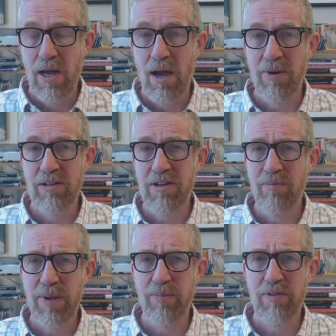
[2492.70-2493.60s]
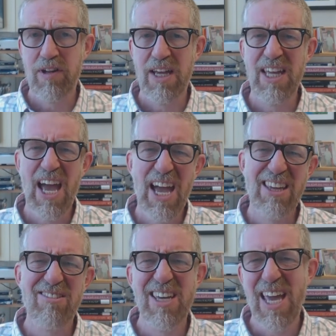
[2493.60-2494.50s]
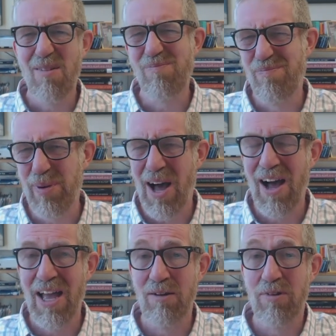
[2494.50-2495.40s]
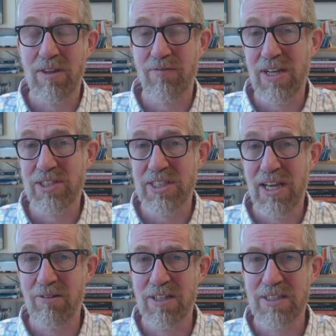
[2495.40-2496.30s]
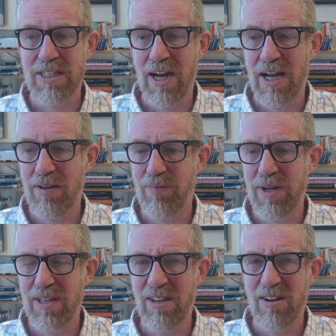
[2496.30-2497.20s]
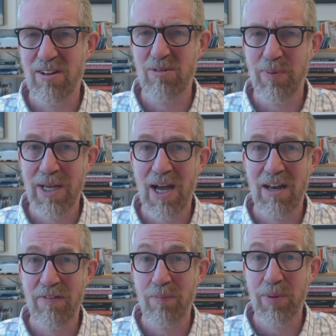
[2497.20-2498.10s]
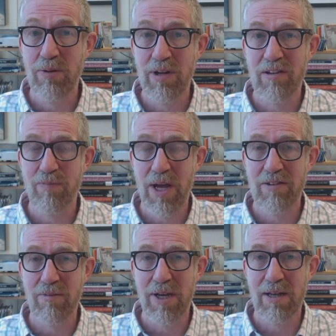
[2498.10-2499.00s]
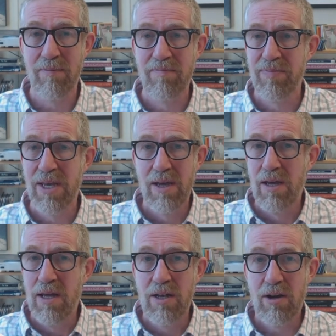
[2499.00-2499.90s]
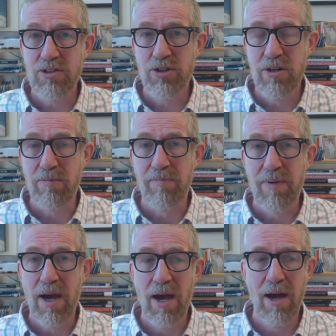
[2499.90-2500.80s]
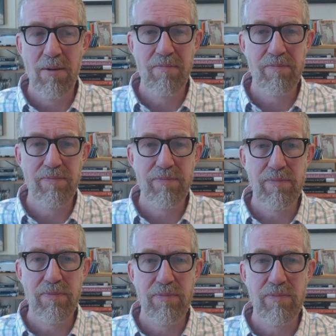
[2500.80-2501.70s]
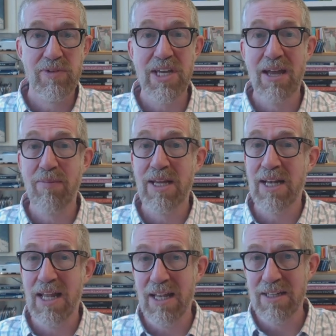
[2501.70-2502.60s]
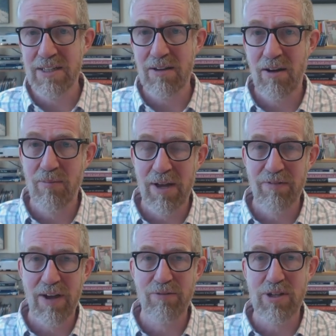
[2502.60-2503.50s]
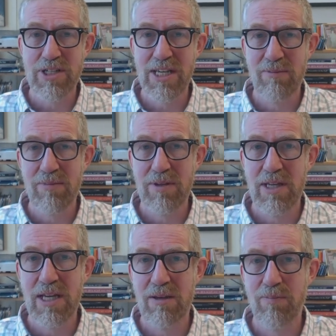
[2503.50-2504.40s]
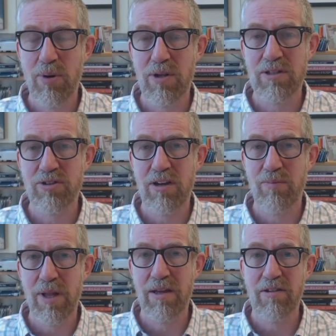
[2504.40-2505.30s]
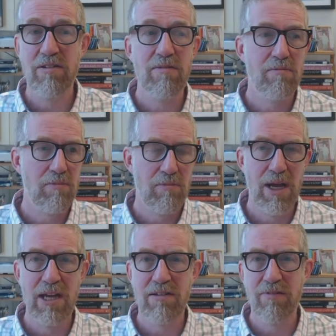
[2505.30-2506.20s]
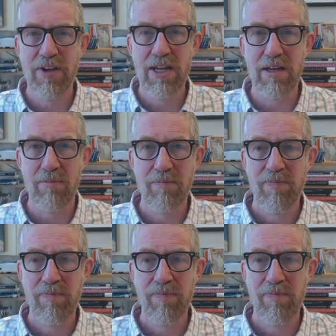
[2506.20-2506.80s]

I mean, some people say, yeah, you can get by with a vegetarian diet, but, you know, you'll be kind of a puny specimen. Not true. Um, Damian Lillard, on my favorite team, the Portland Trail Blazers, he's a vegan.